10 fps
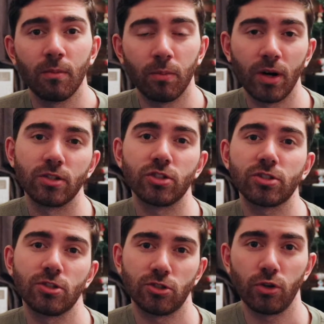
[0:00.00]
But
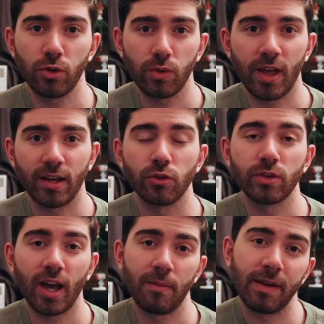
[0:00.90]
just to show you that you
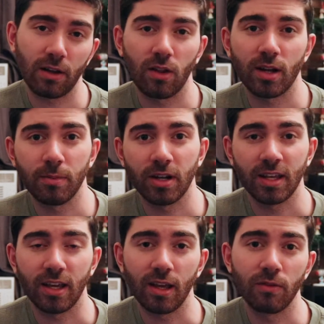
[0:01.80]
can make a lot of
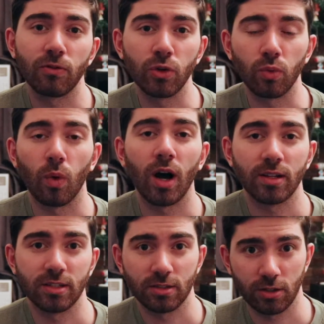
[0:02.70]
money if you
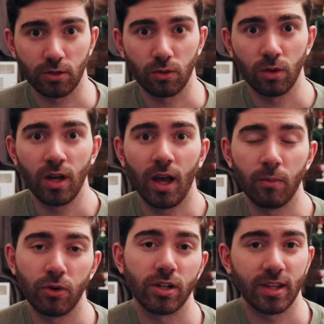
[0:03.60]
wanted to
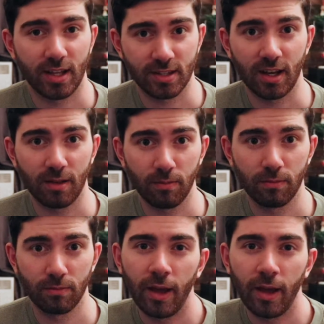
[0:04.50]
and put in that time.